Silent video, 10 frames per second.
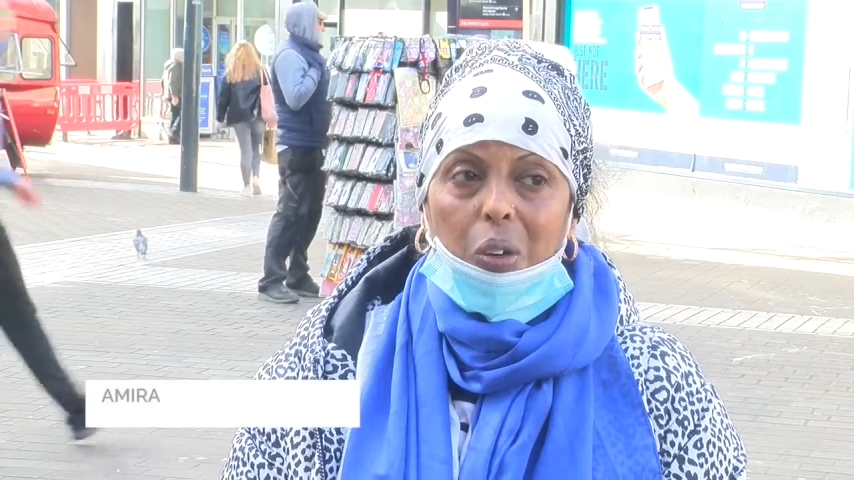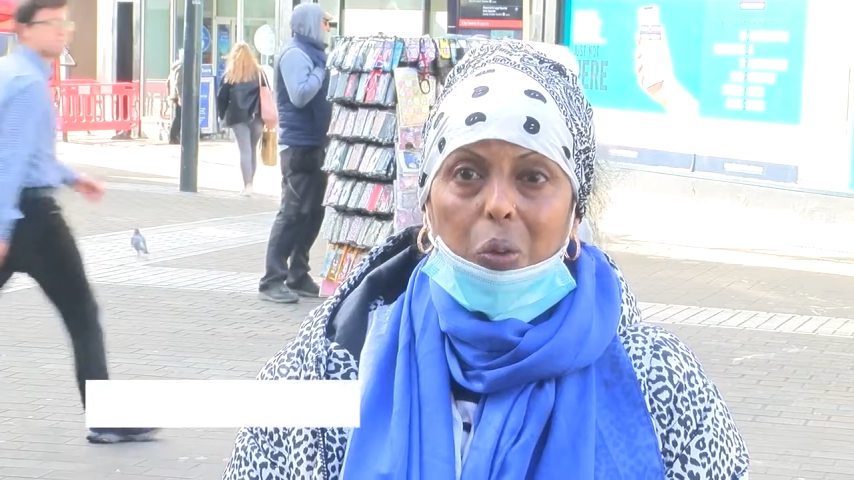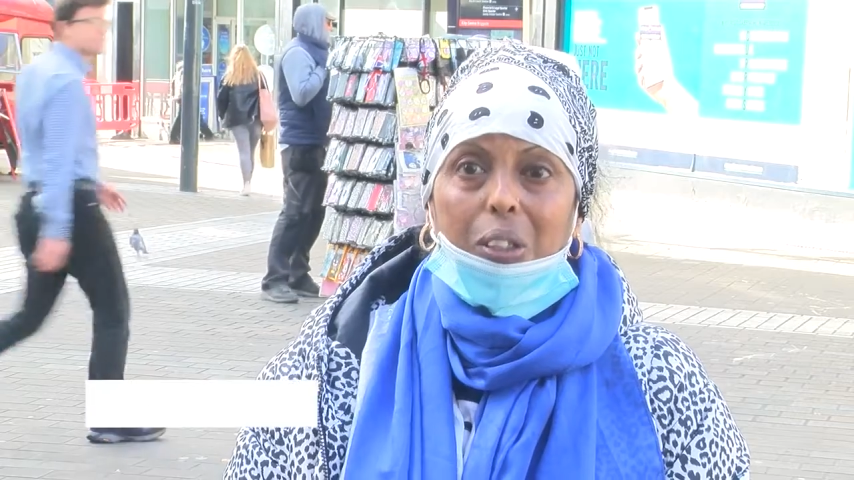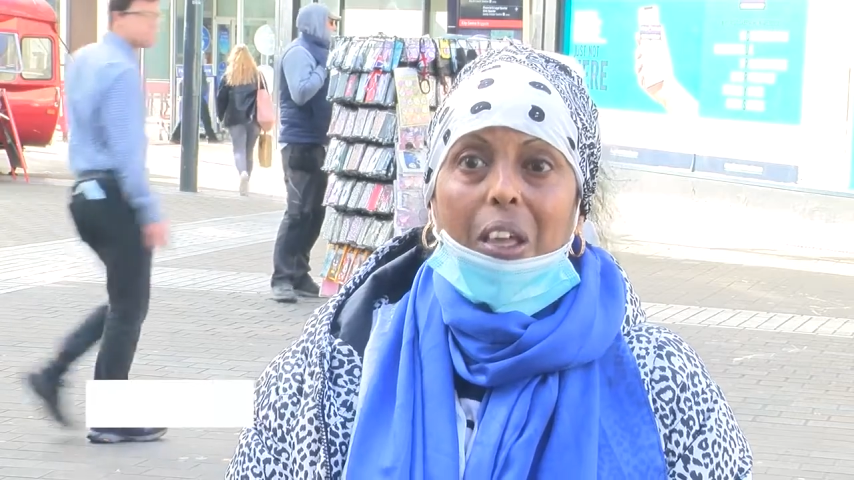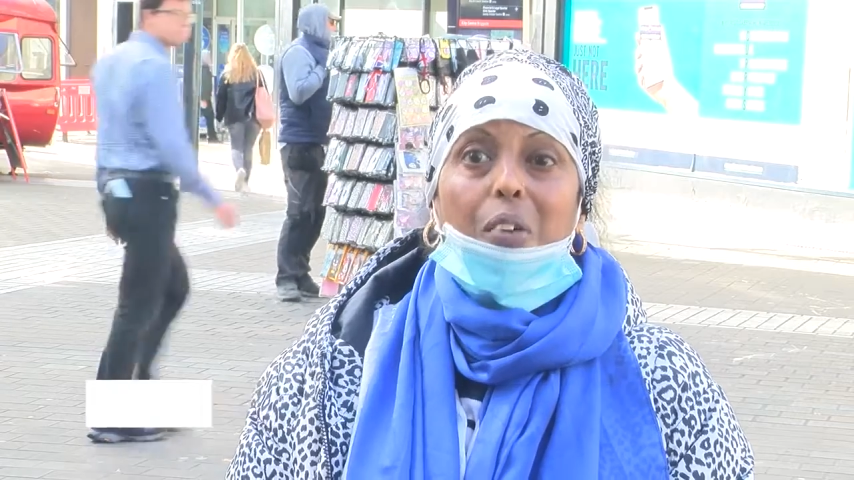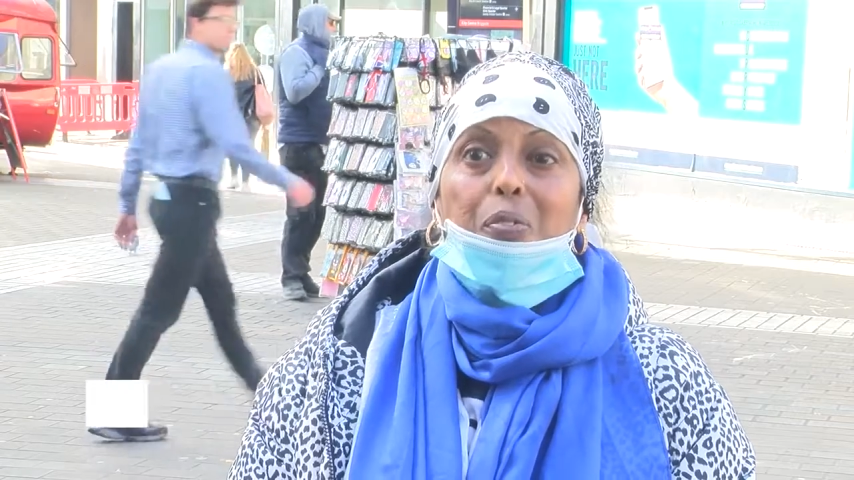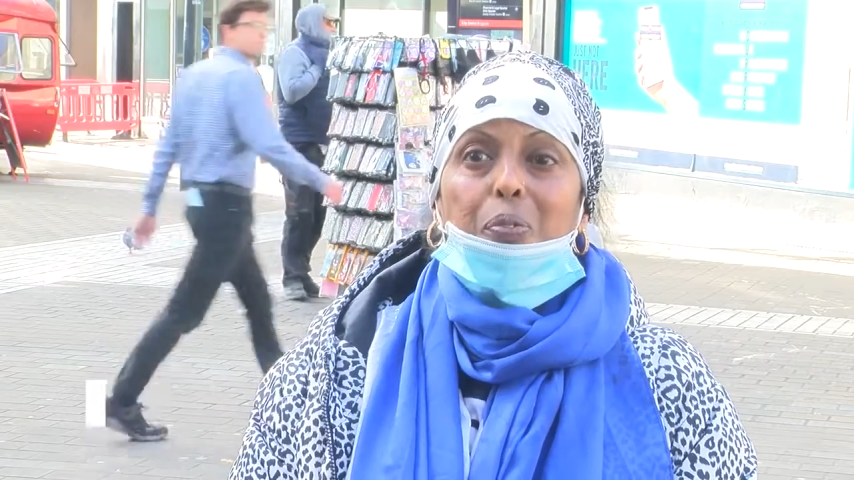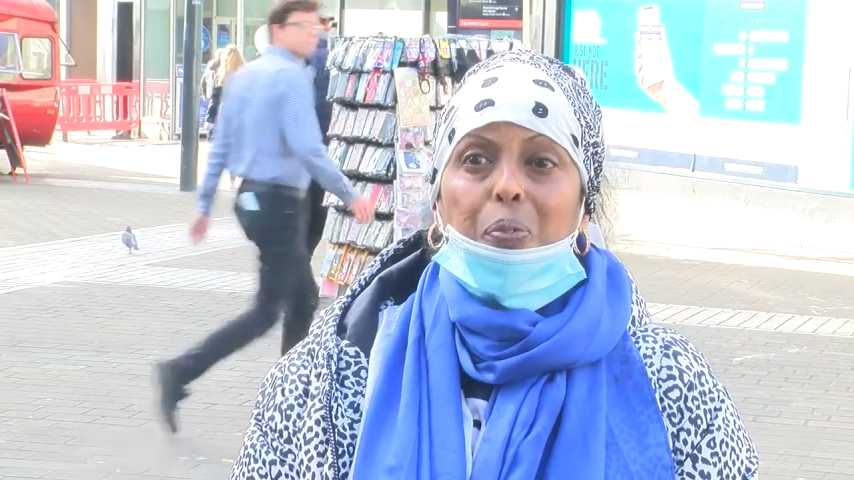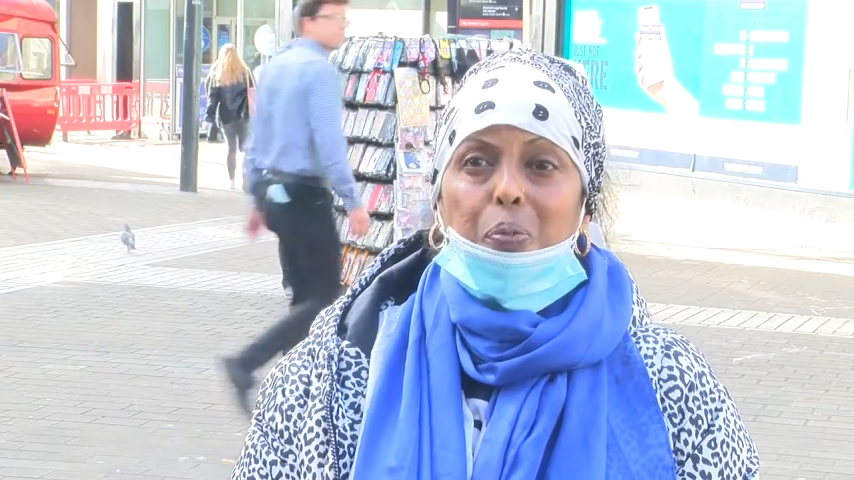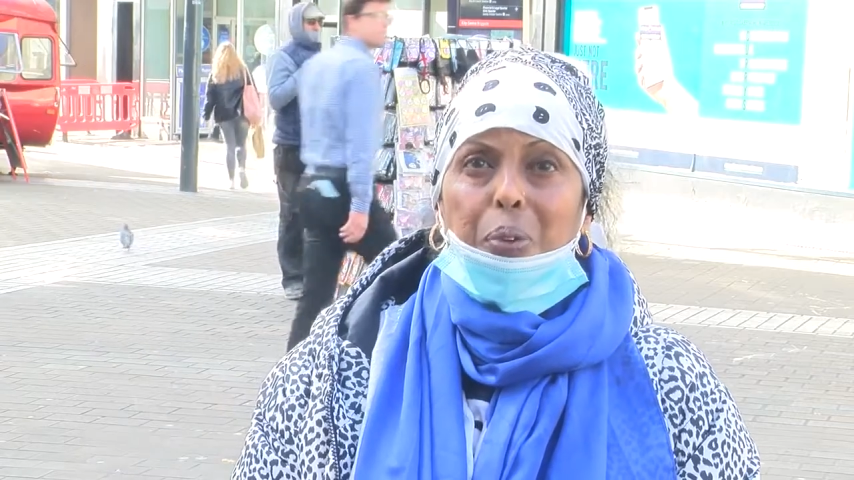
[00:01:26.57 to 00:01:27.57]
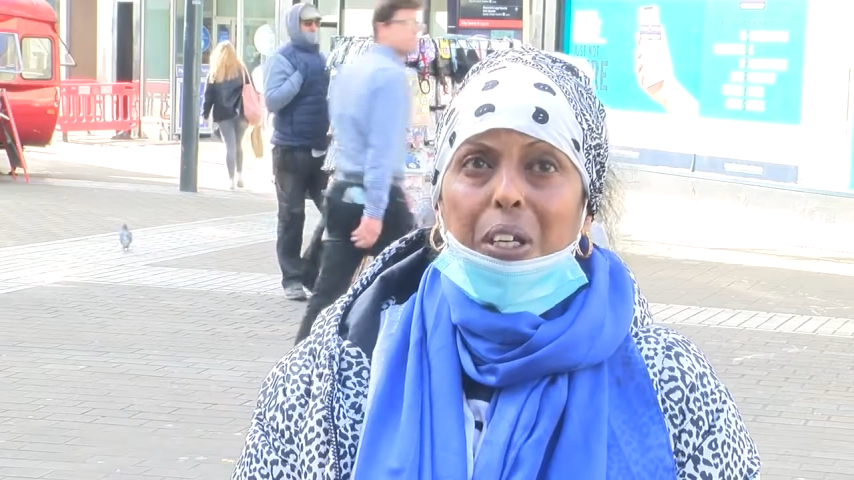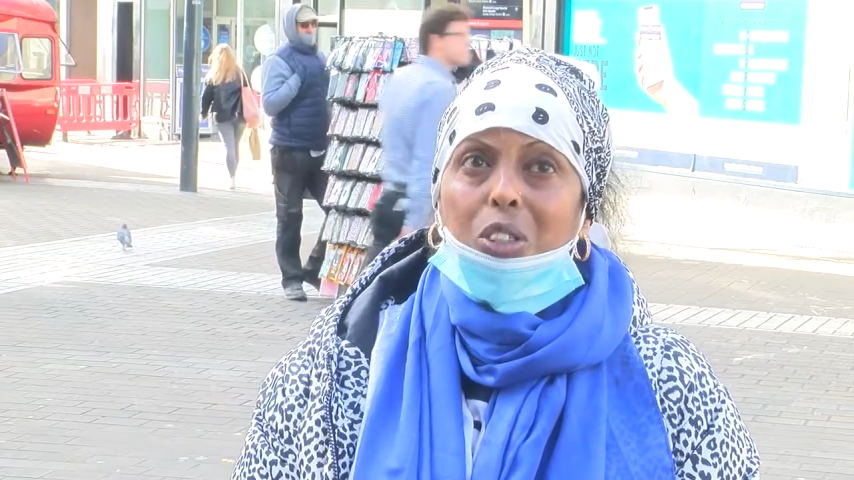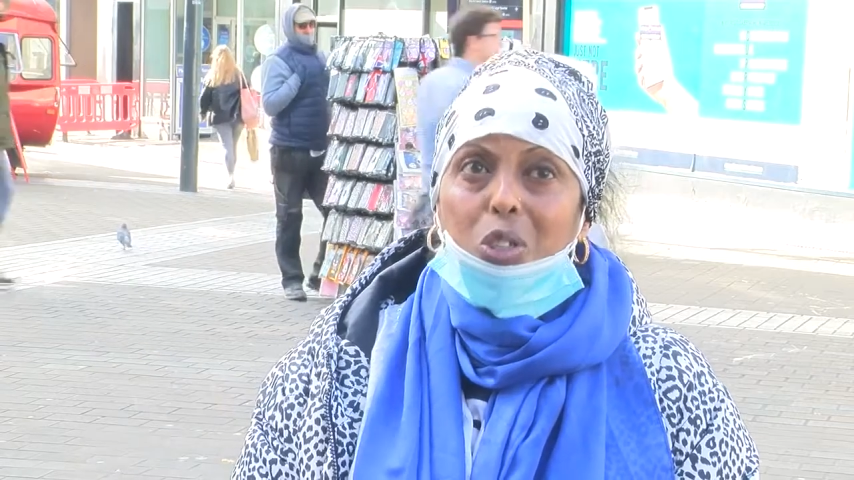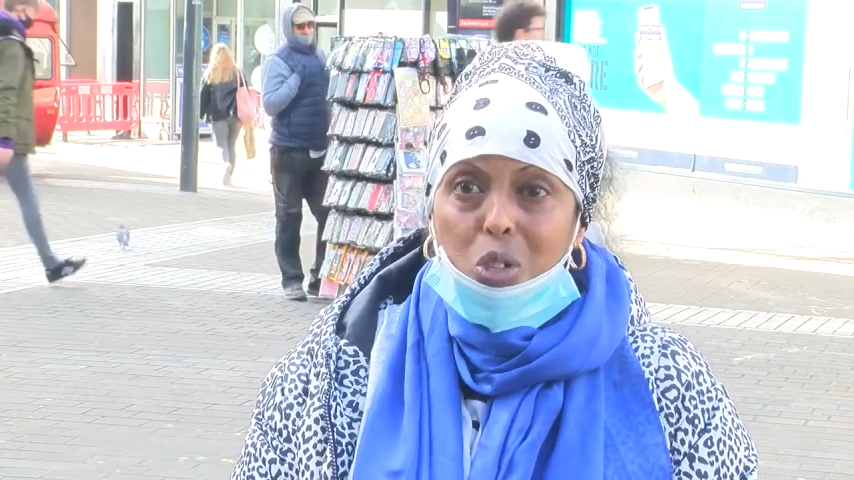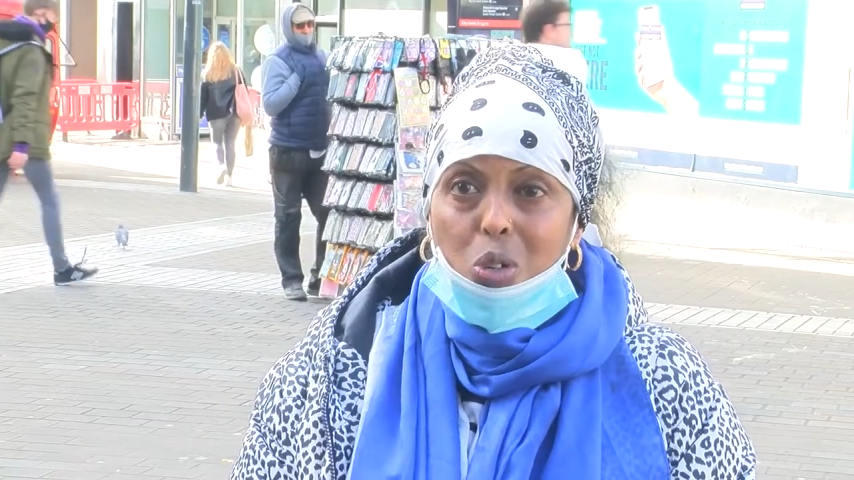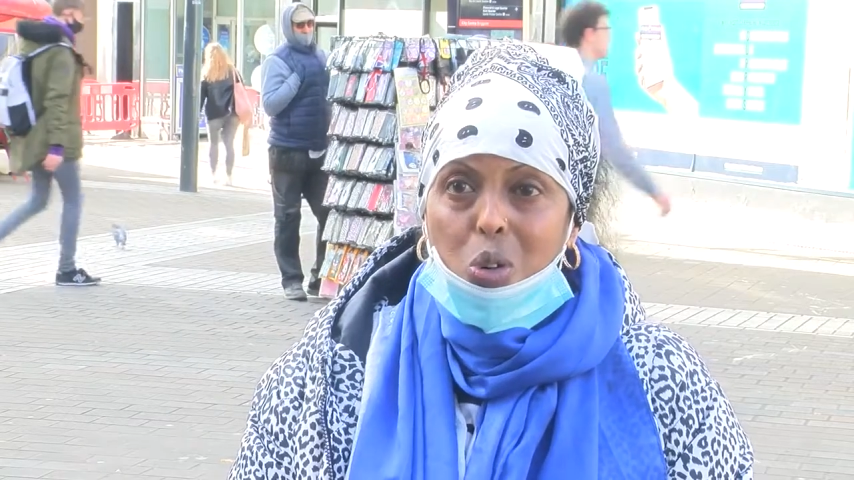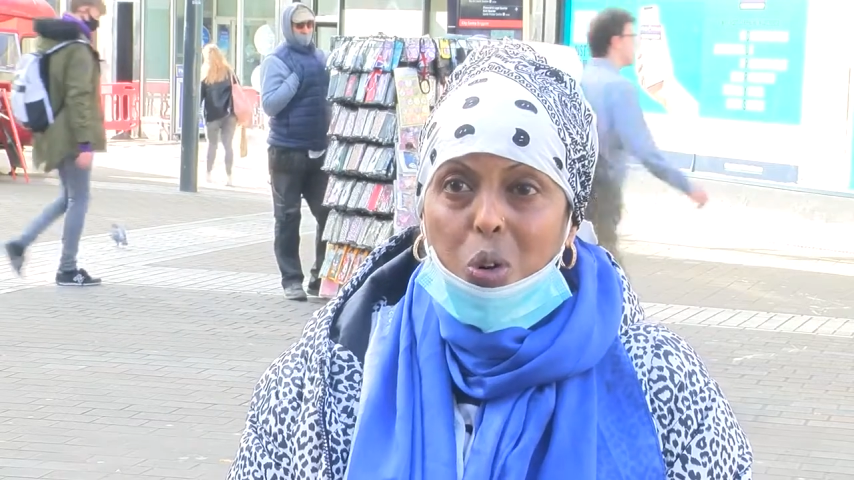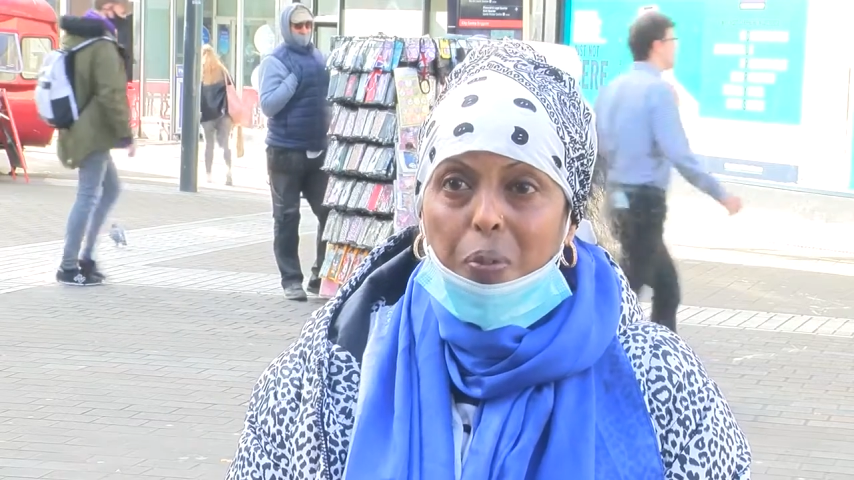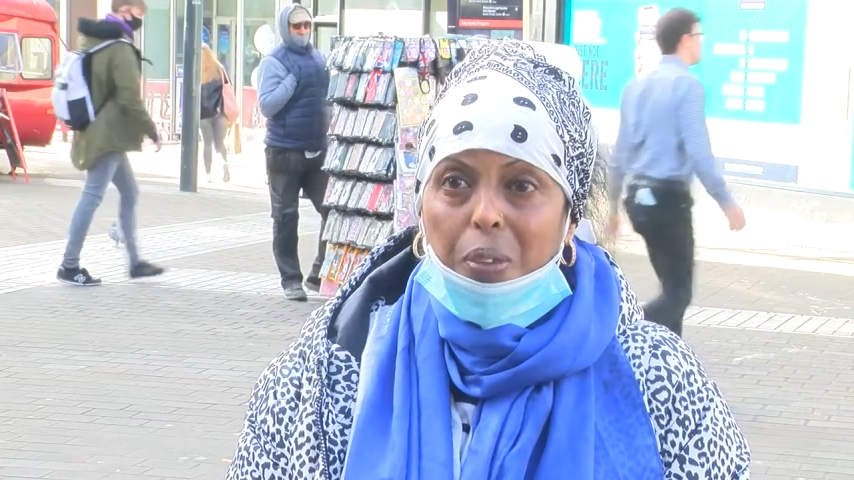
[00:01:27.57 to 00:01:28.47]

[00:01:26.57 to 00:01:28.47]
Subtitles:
what they've been through.